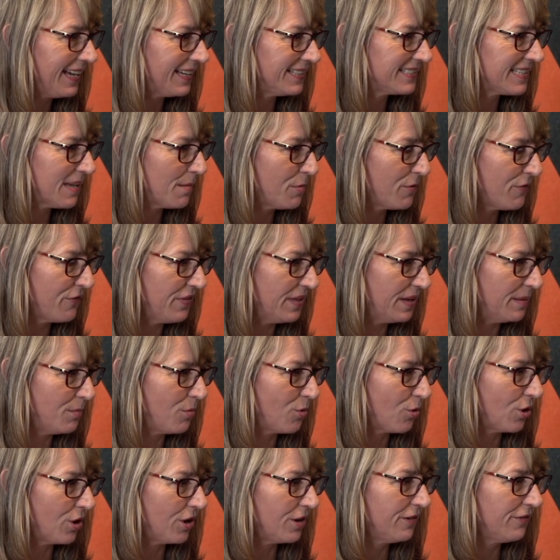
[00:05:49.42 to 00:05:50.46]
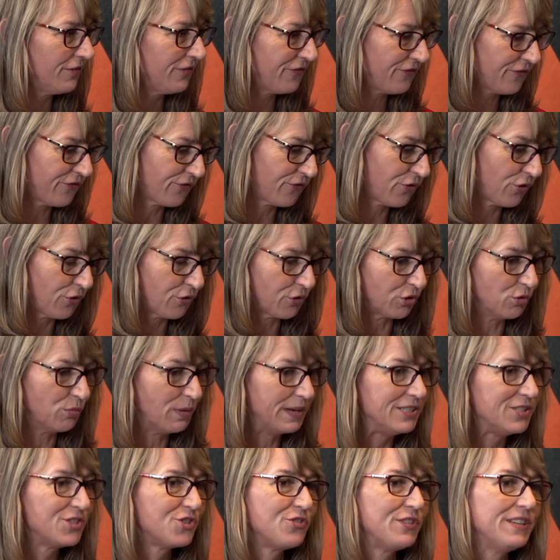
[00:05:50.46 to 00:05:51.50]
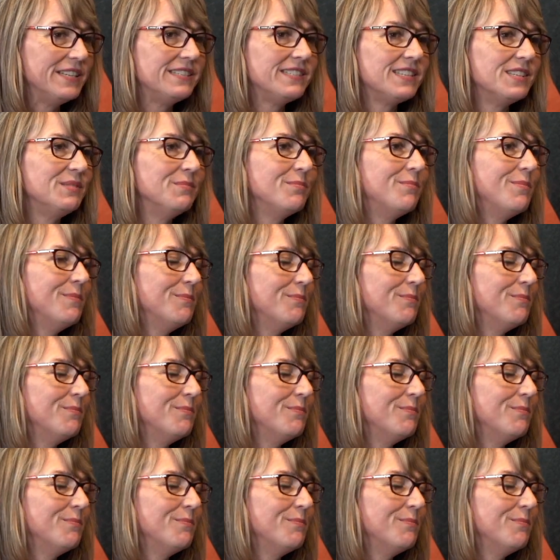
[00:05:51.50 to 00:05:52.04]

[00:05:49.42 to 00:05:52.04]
And some of the more further away streets in